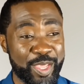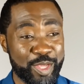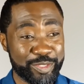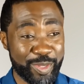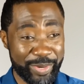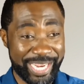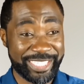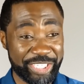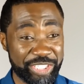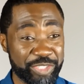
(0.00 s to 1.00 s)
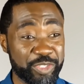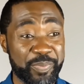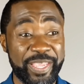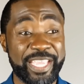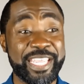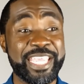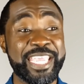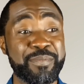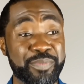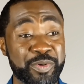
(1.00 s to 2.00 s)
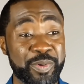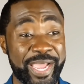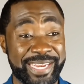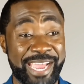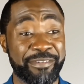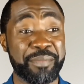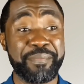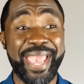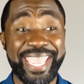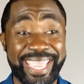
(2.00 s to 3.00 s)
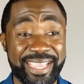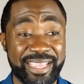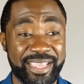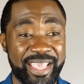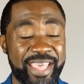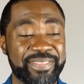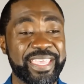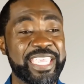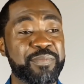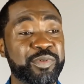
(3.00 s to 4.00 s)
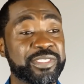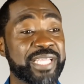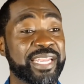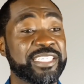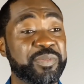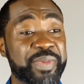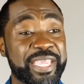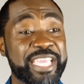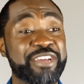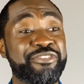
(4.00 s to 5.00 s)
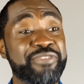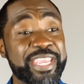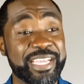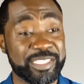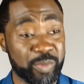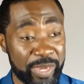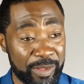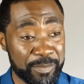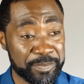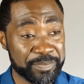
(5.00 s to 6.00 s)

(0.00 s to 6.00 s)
So in addition to speaking Hebrew and Aramaic, the Hebrews started speaking Greek as well.